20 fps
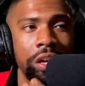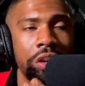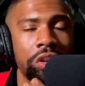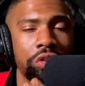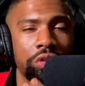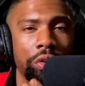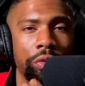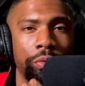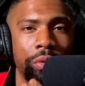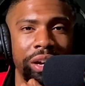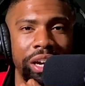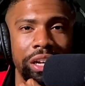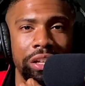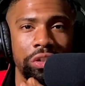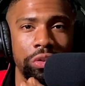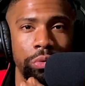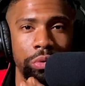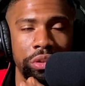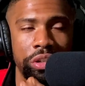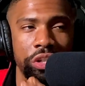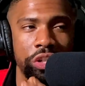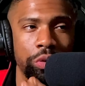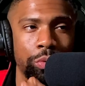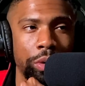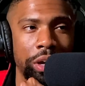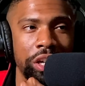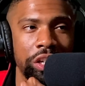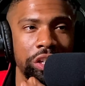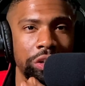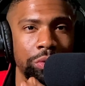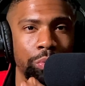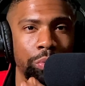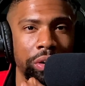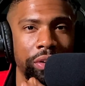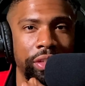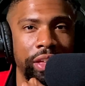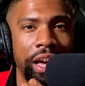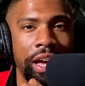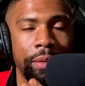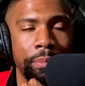So if we get into a situation where
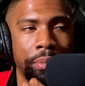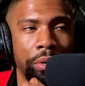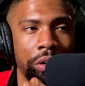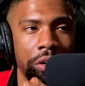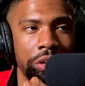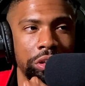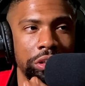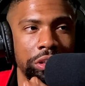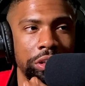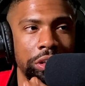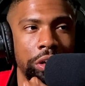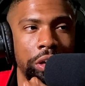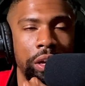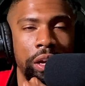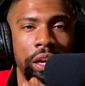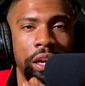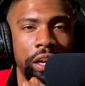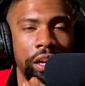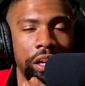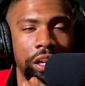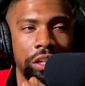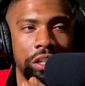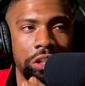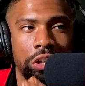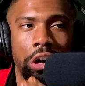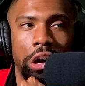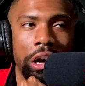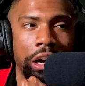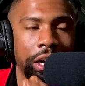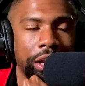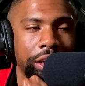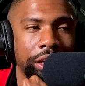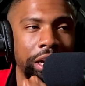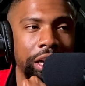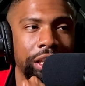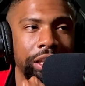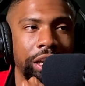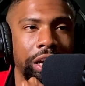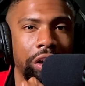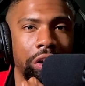that person is talking
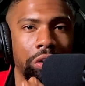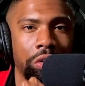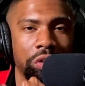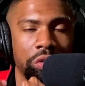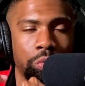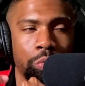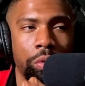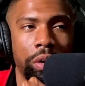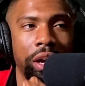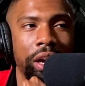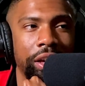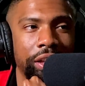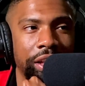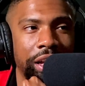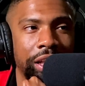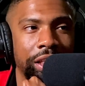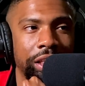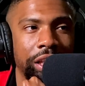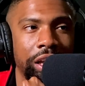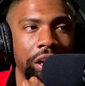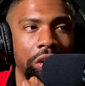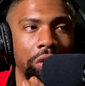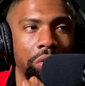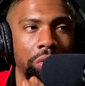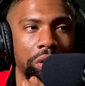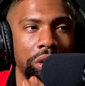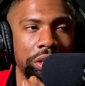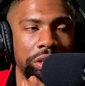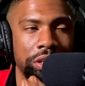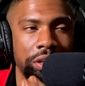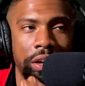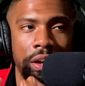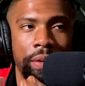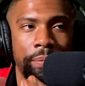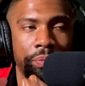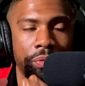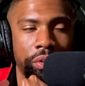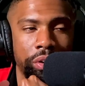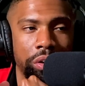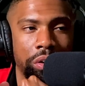like that, or is wearing that thing, or is,
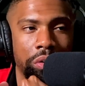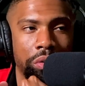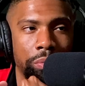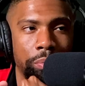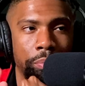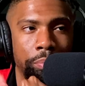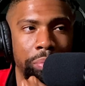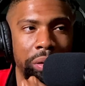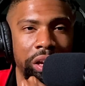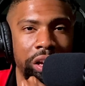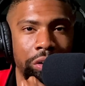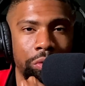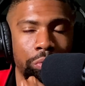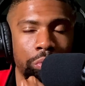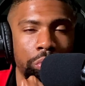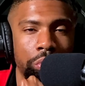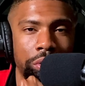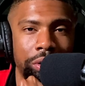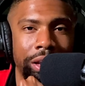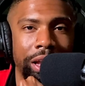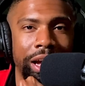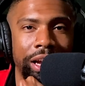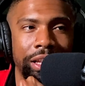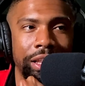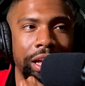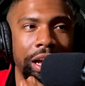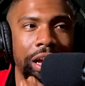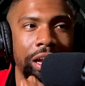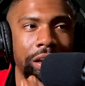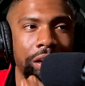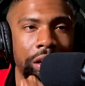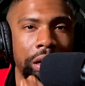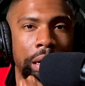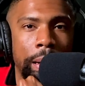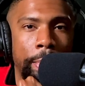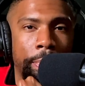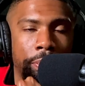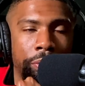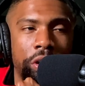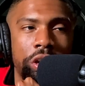being rude like that,
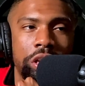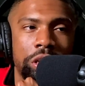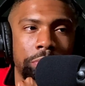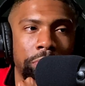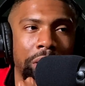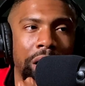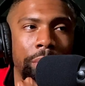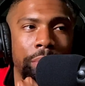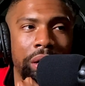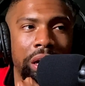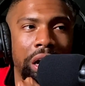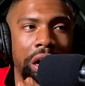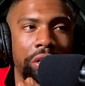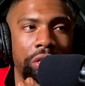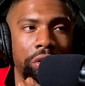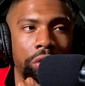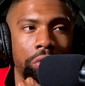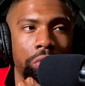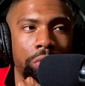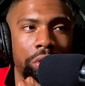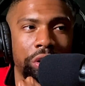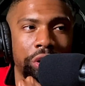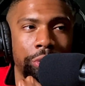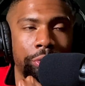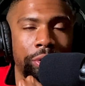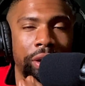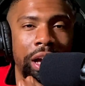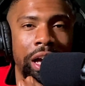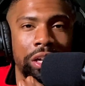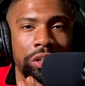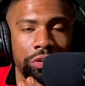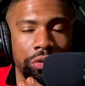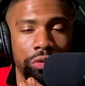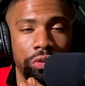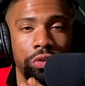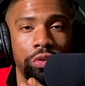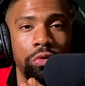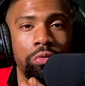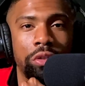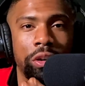this is probably how they're going to react. So
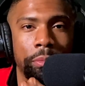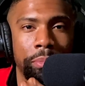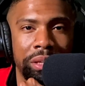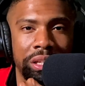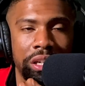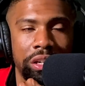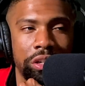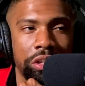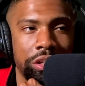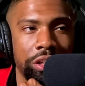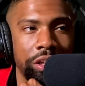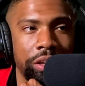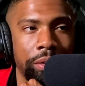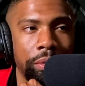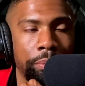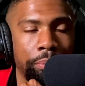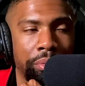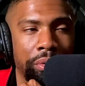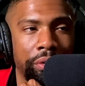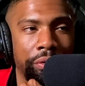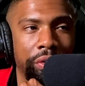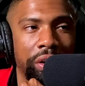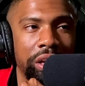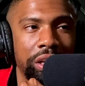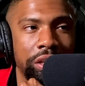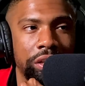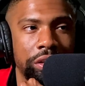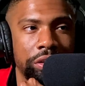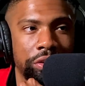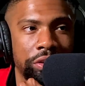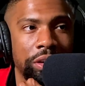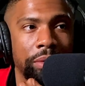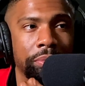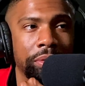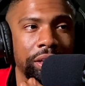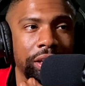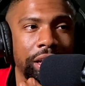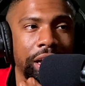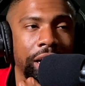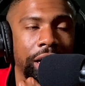you could potentially prevent
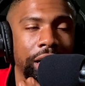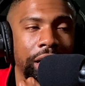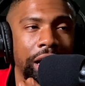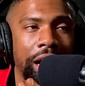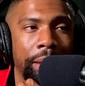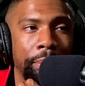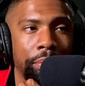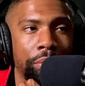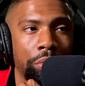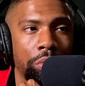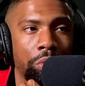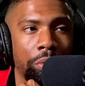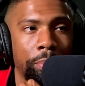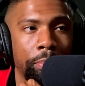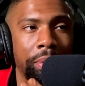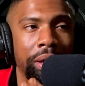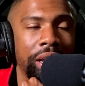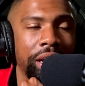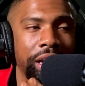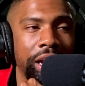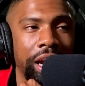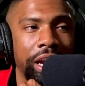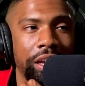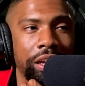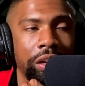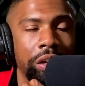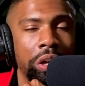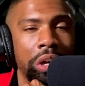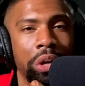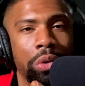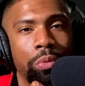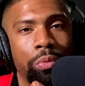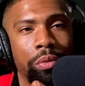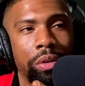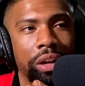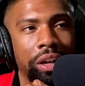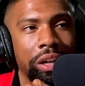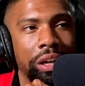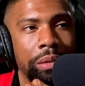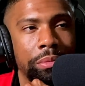something that could happen or mitigate it
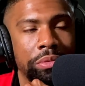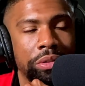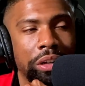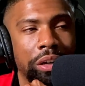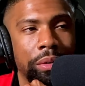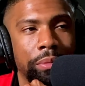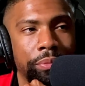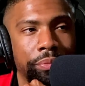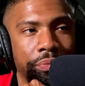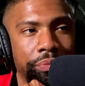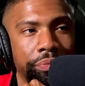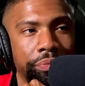when it comes up.